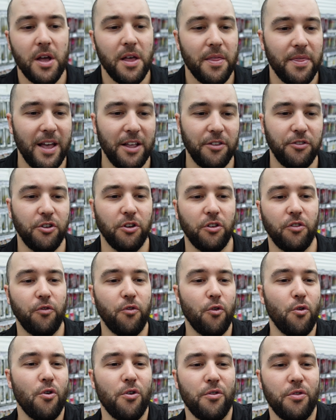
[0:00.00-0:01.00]
That's just
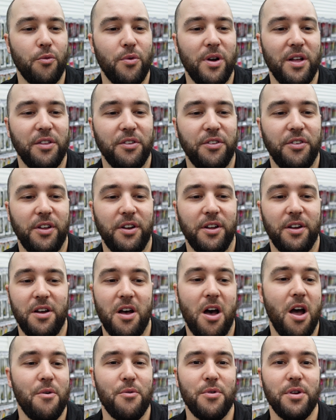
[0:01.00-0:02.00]
4 of the ones that
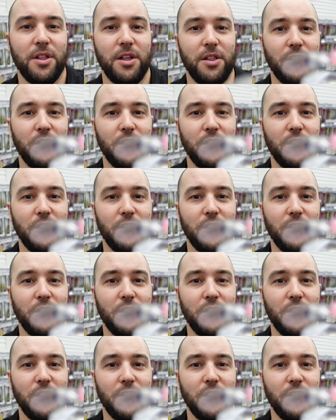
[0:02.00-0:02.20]
I really